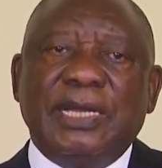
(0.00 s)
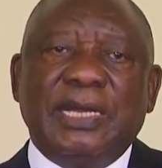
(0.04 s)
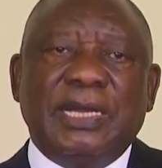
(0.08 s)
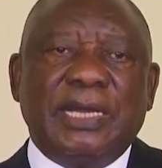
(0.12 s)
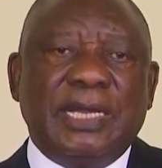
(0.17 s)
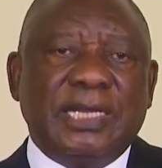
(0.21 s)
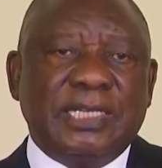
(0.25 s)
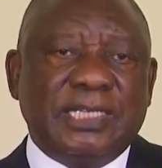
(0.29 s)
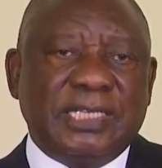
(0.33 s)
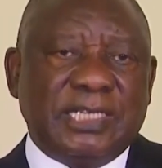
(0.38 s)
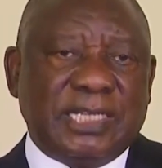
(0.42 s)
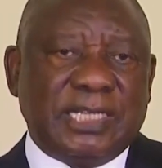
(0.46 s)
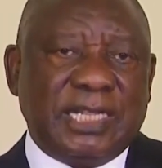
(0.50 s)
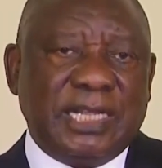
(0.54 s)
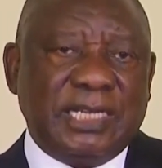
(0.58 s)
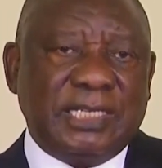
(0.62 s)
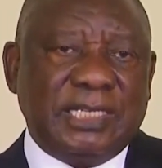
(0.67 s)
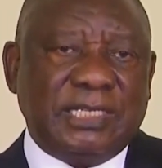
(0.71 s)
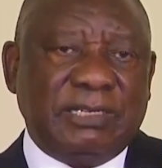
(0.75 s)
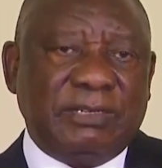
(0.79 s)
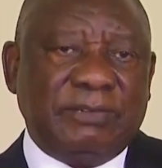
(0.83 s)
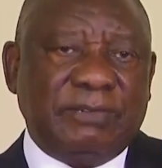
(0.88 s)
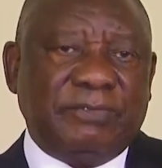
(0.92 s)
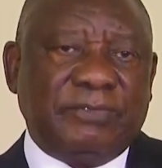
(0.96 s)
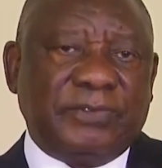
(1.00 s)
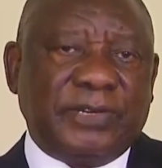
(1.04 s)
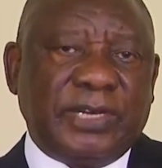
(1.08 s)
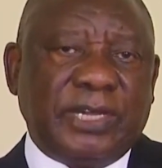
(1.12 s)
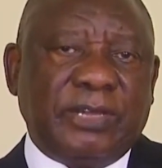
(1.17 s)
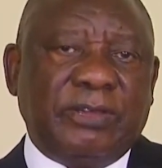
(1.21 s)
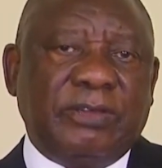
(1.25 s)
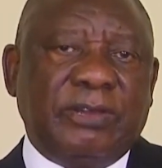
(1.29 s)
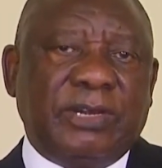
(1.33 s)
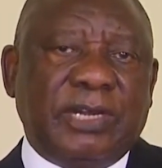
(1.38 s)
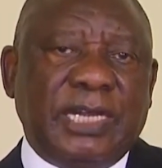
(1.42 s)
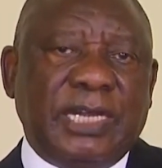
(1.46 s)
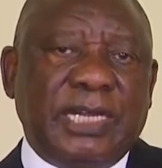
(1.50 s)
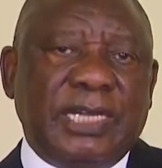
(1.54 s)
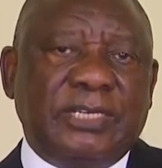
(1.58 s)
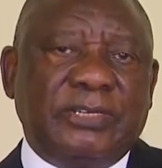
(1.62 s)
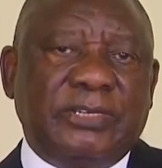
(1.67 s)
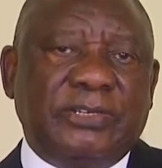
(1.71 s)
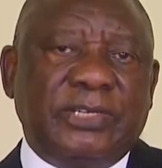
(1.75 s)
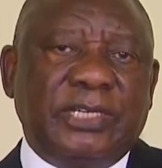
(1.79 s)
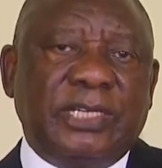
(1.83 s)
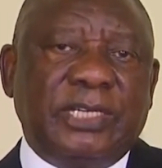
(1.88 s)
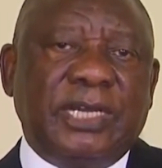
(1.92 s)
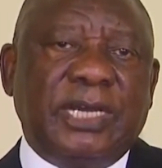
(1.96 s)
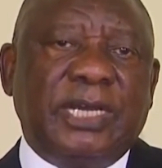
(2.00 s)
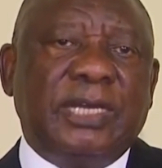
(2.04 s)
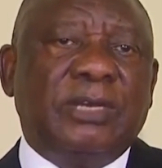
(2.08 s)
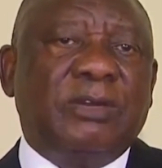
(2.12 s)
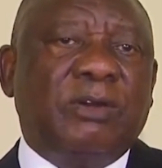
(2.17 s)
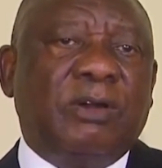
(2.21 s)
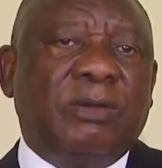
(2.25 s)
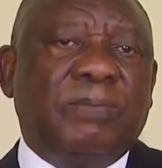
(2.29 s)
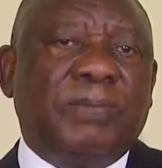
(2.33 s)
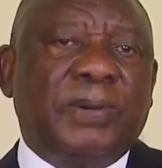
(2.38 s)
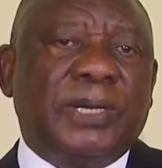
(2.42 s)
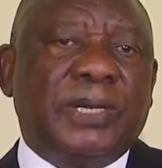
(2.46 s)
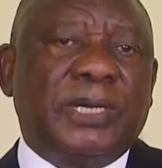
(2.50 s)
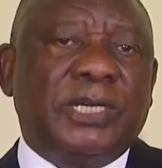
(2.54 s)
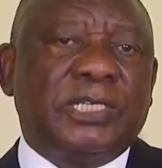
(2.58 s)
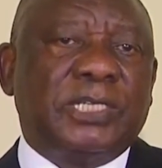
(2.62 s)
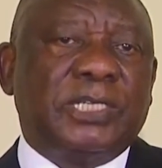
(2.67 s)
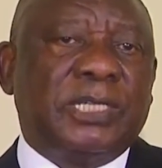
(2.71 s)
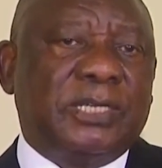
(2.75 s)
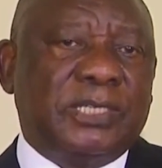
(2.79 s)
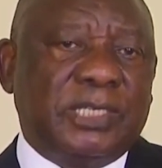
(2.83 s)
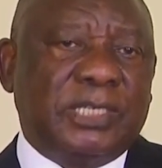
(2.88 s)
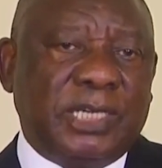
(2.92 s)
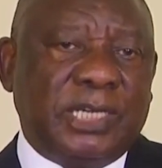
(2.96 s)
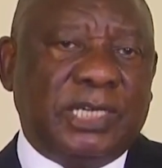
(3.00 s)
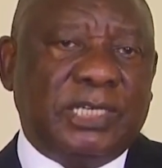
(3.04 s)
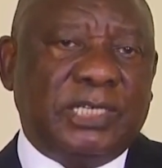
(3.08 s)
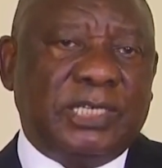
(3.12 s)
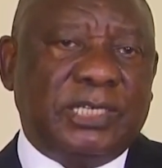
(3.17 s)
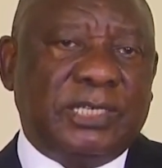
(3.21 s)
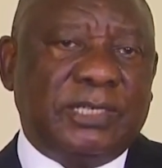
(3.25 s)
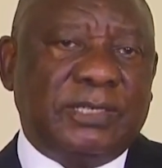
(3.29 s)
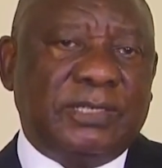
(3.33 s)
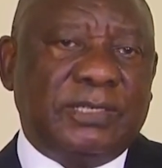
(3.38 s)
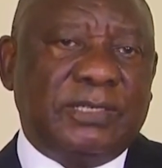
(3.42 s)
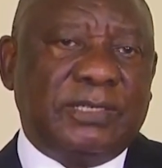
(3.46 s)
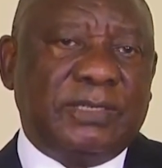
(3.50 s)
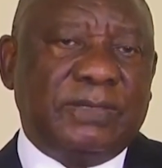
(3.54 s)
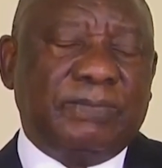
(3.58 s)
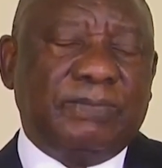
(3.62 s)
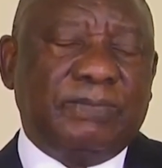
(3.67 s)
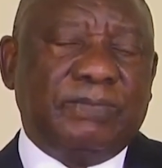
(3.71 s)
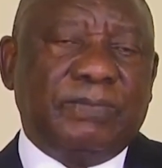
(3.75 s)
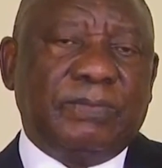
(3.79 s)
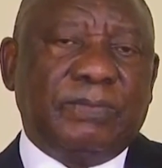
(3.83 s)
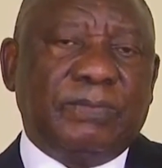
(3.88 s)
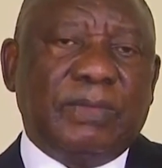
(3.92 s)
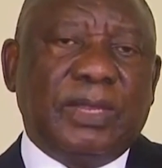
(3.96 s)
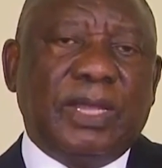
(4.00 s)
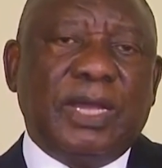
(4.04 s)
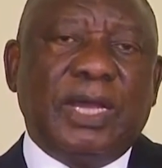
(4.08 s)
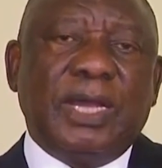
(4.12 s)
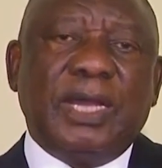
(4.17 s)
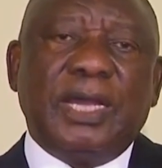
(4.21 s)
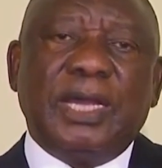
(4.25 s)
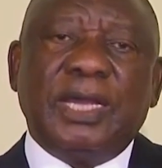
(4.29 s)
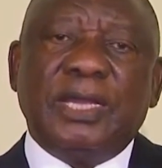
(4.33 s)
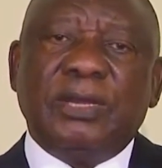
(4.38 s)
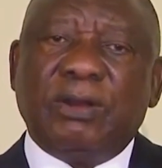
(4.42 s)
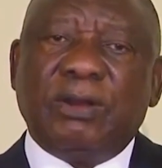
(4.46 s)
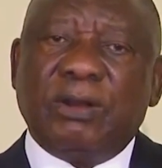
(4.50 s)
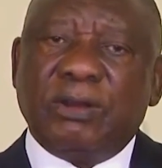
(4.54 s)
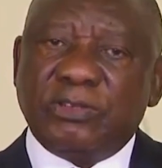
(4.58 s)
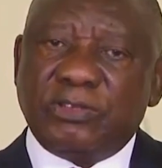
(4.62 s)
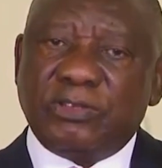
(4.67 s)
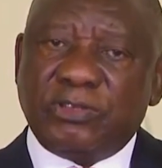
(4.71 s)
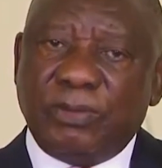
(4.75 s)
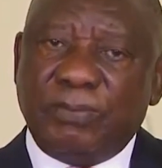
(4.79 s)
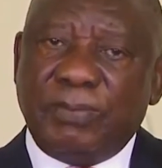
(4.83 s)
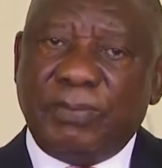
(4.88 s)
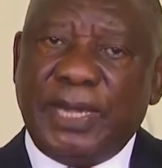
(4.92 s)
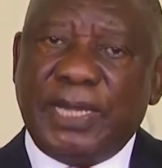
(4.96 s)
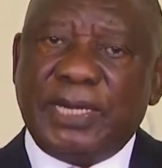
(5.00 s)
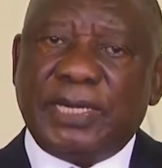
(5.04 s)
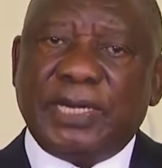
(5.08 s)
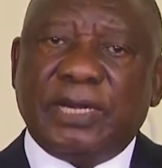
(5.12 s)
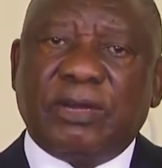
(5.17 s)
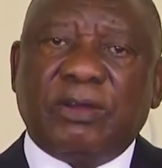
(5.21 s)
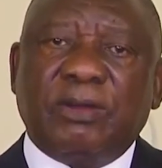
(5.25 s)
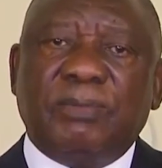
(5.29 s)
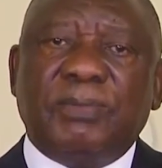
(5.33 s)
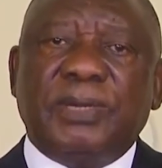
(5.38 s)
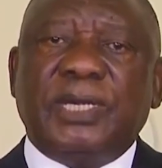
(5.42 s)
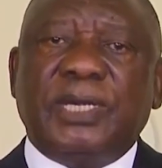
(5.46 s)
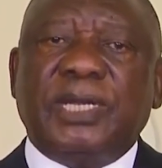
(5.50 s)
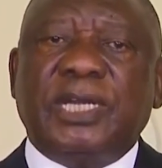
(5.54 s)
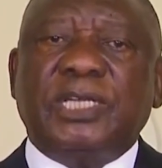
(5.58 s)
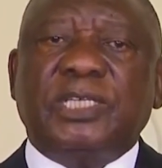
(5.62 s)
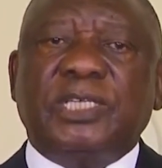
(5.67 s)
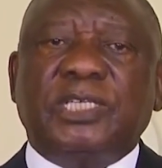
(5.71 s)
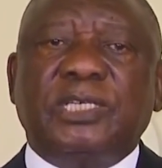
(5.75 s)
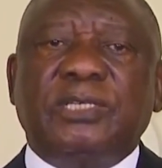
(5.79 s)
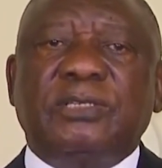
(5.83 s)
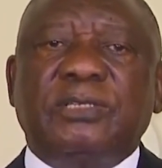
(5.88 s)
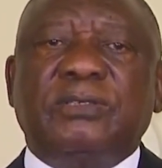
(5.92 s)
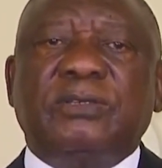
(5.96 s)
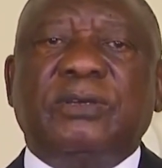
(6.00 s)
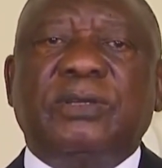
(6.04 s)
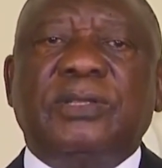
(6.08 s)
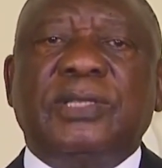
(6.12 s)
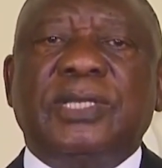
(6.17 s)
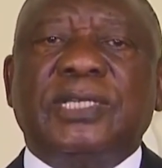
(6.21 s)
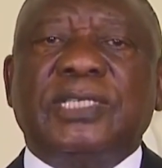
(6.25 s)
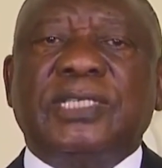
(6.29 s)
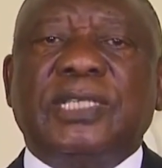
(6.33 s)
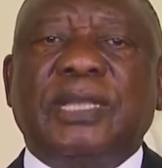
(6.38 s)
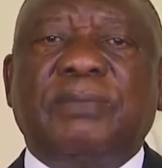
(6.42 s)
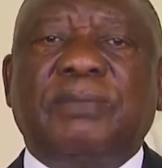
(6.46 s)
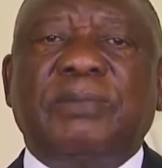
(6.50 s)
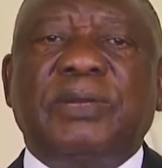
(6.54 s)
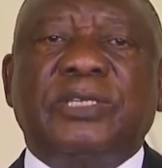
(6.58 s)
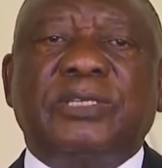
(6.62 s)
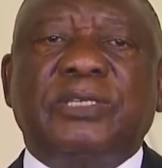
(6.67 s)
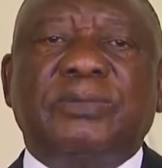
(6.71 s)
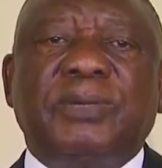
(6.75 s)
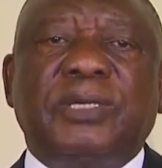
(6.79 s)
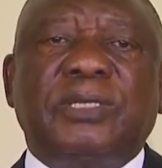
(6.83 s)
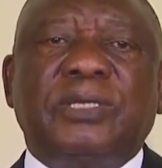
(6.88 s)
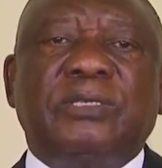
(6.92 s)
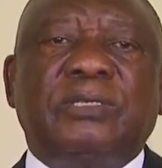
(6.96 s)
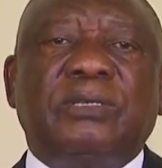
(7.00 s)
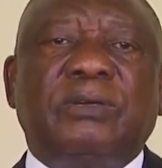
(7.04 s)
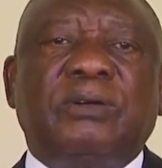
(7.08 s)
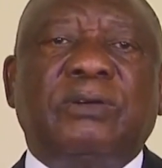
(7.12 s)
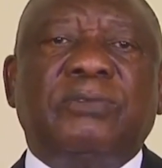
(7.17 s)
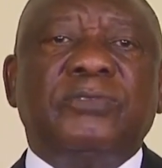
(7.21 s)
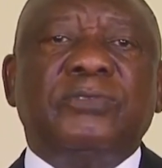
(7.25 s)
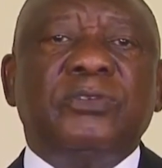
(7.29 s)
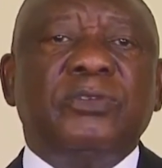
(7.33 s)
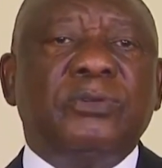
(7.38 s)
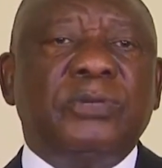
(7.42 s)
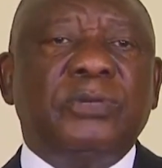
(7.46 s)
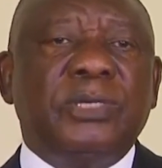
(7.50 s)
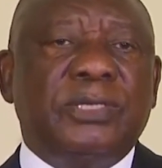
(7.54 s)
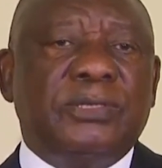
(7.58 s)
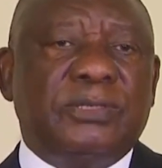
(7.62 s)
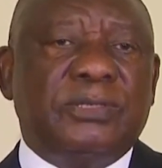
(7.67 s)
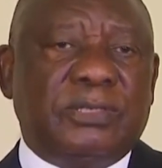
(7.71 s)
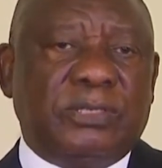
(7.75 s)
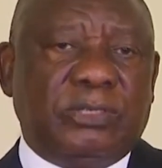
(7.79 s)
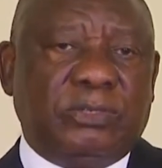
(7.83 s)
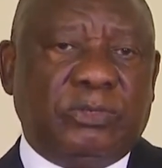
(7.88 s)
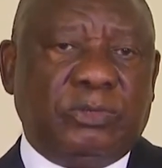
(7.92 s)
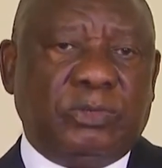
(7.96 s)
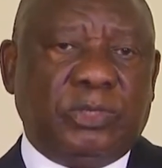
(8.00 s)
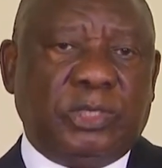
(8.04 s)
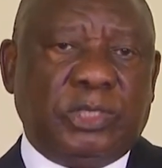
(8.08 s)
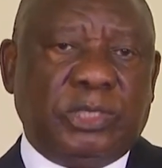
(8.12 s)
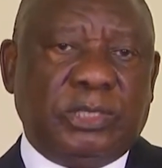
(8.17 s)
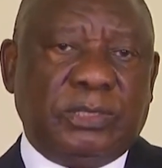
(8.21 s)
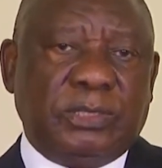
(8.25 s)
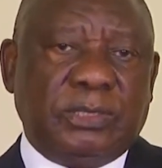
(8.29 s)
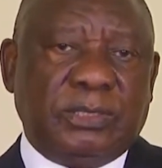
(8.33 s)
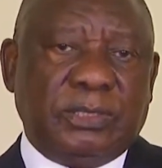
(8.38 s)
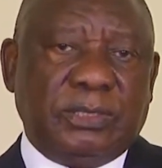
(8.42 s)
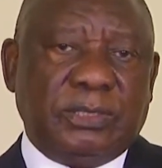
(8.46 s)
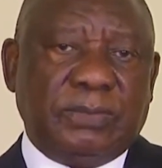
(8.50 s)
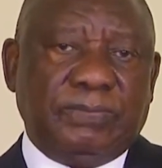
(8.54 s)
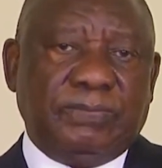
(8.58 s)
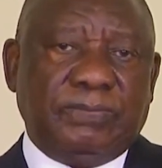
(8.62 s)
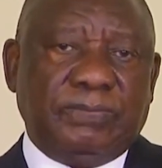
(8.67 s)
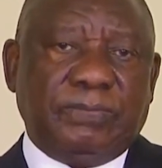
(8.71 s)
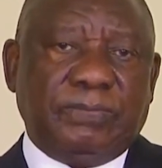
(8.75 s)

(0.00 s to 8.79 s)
legislative, regulatory, and operational changes. It also made recommendations on the establishment of new institutions.